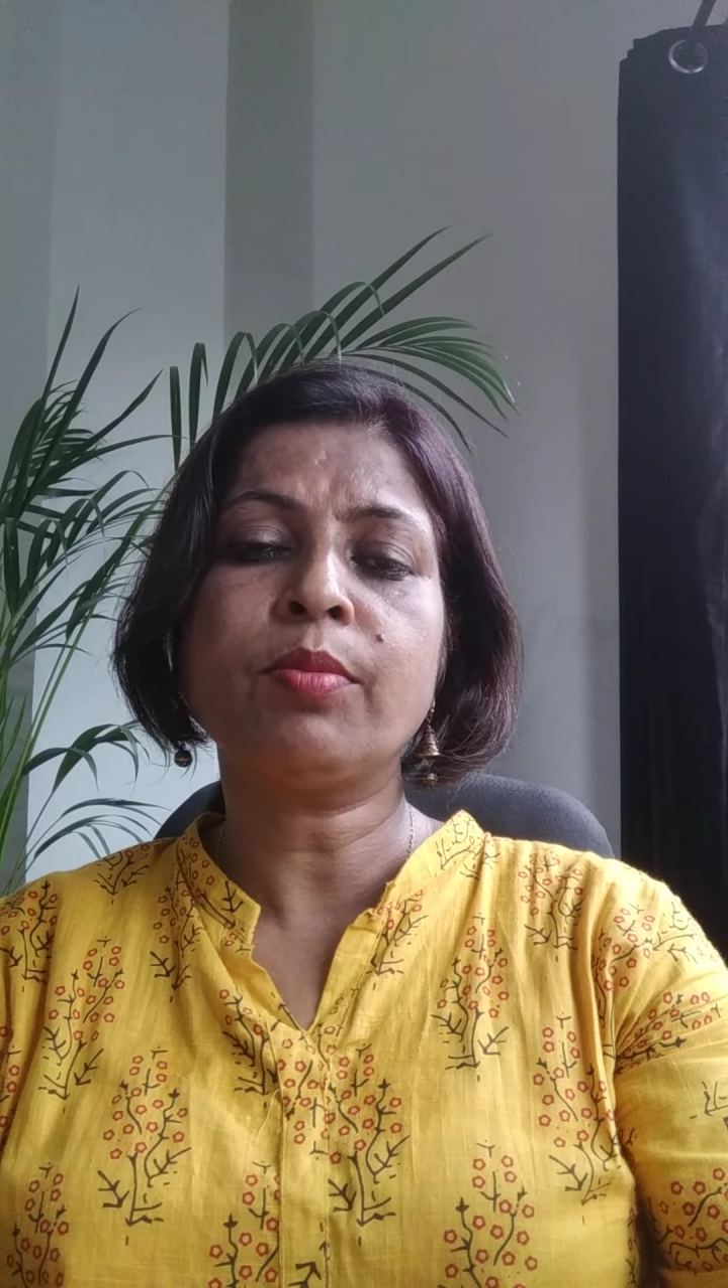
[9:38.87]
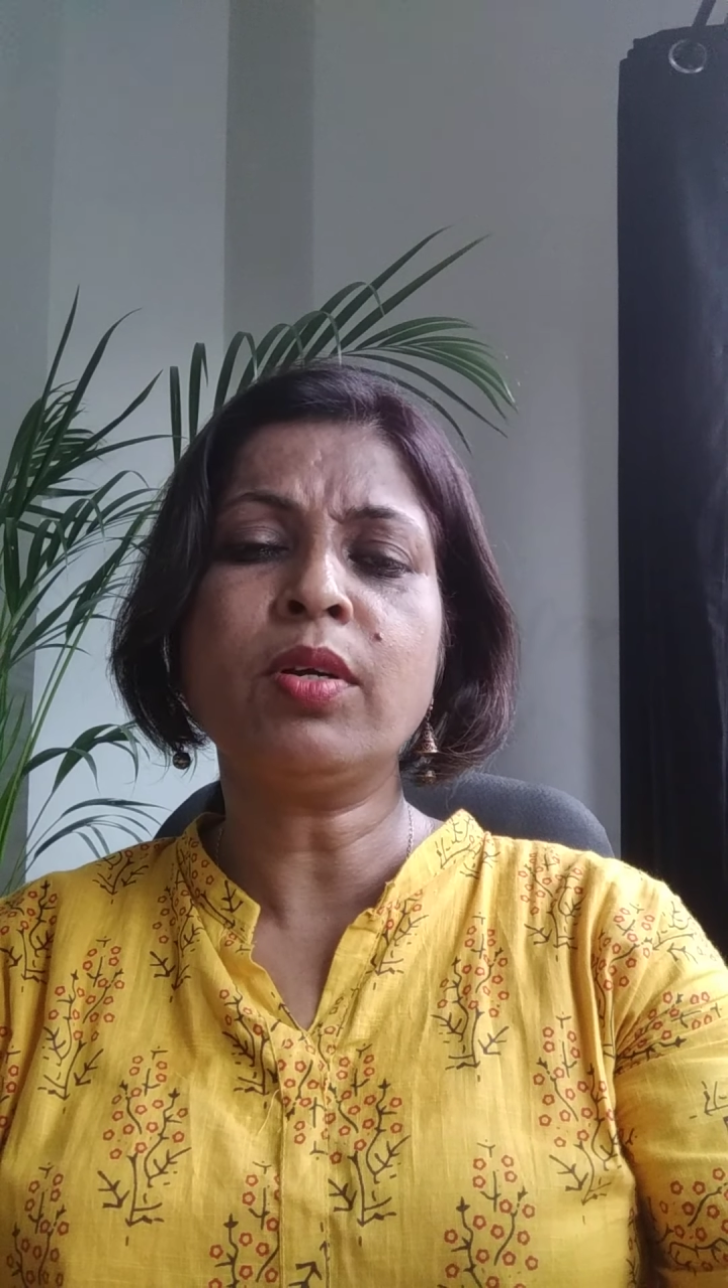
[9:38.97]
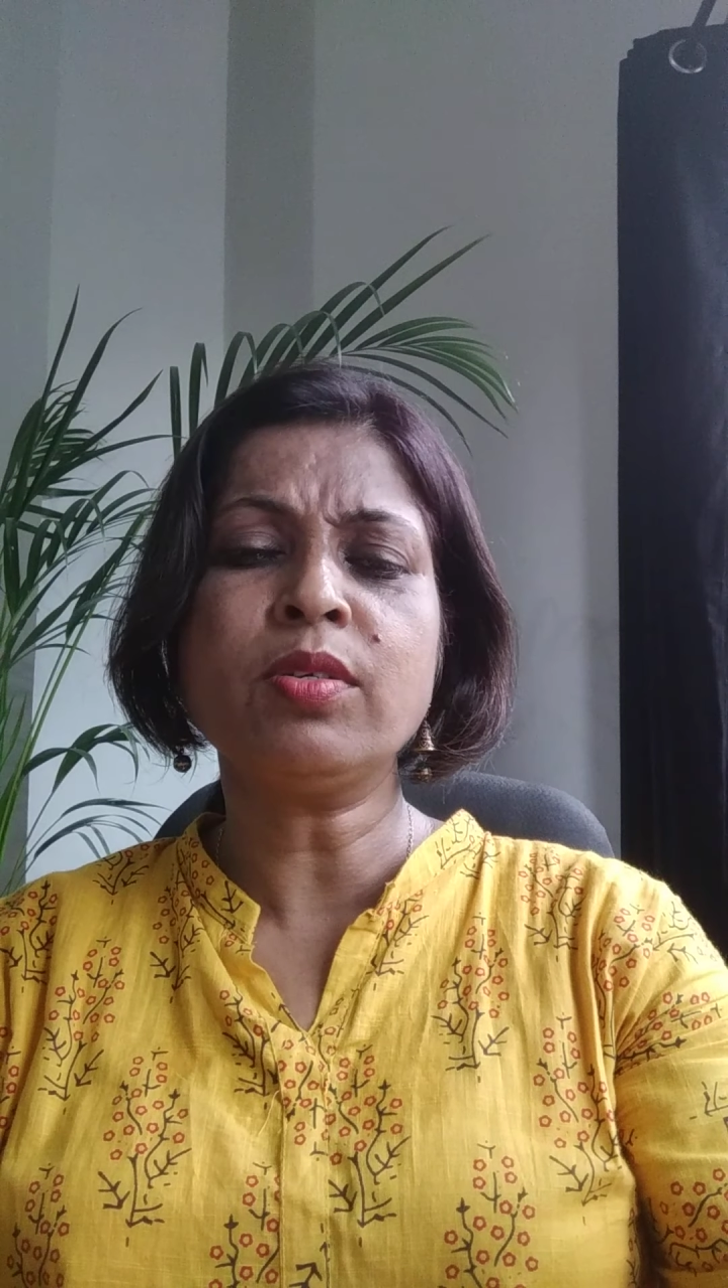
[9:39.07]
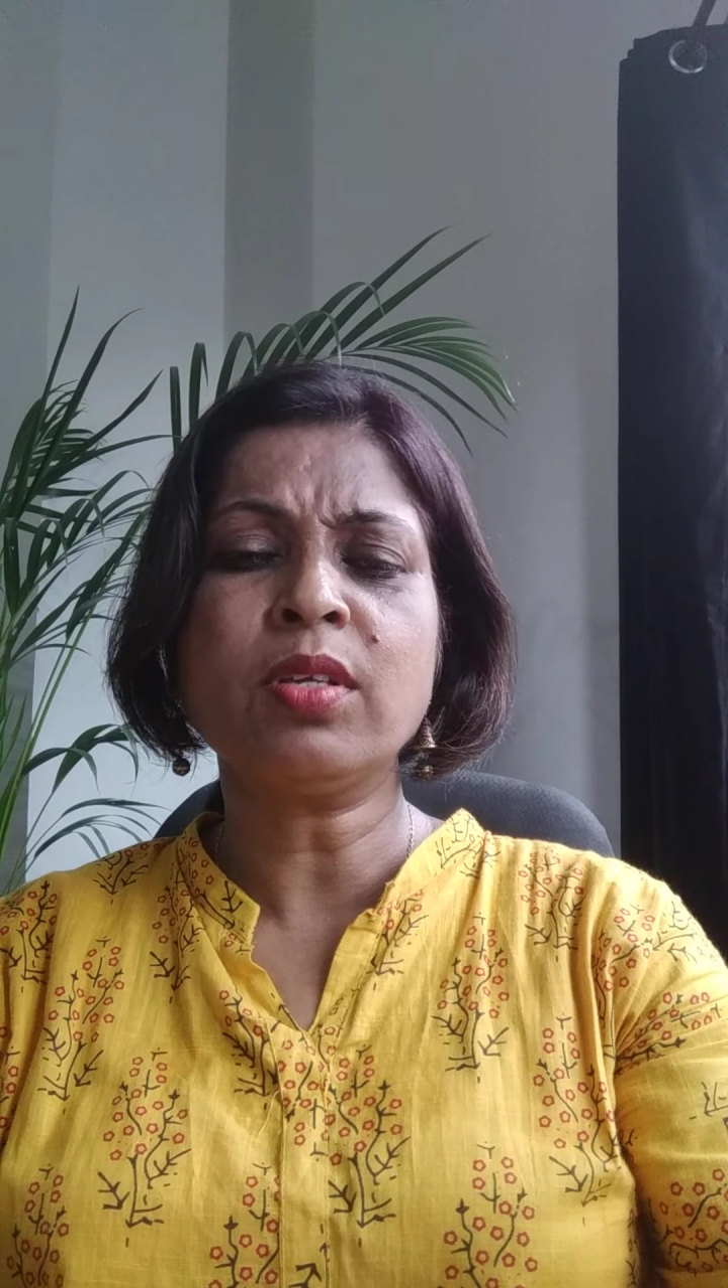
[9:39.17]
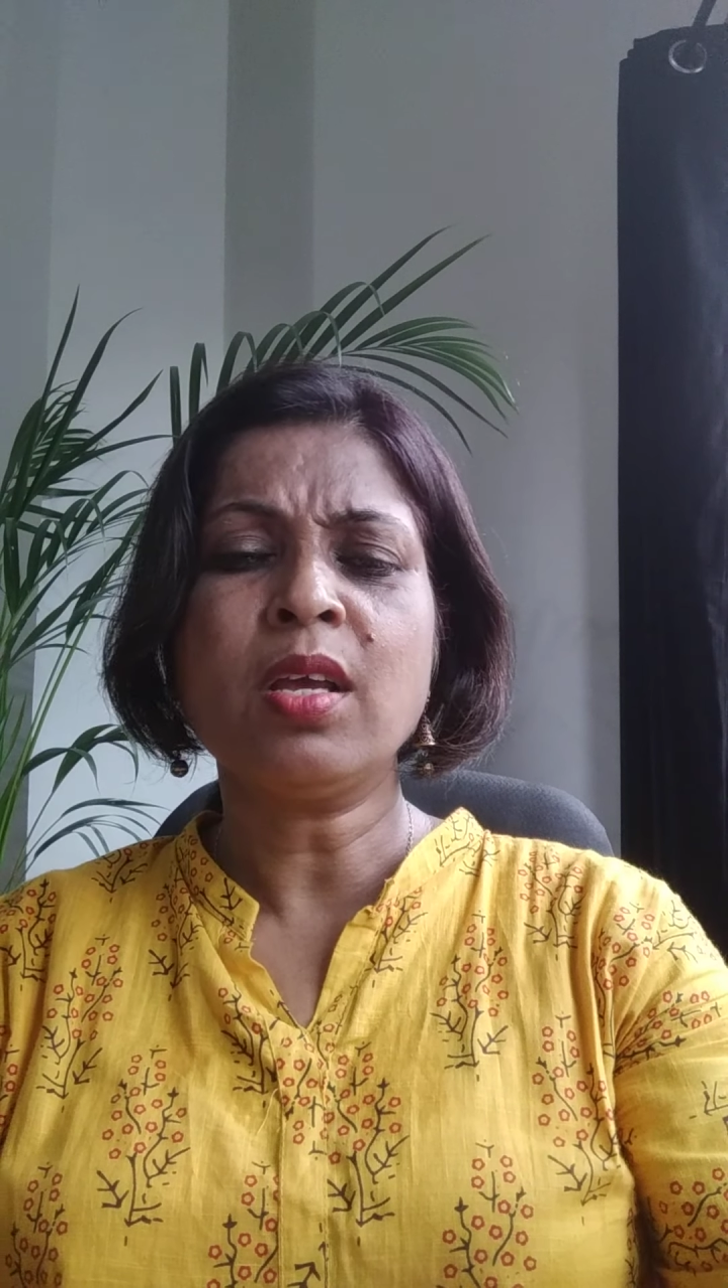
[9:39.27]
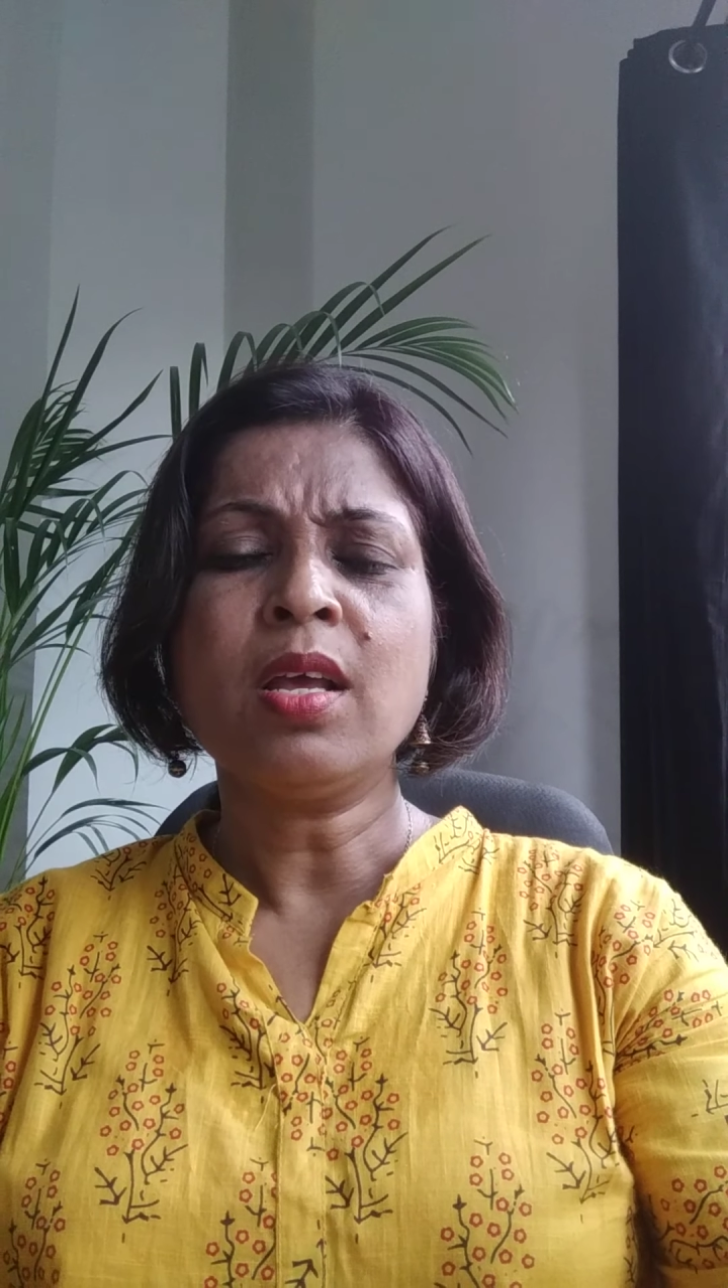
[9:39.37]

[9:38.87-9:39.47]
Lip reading: because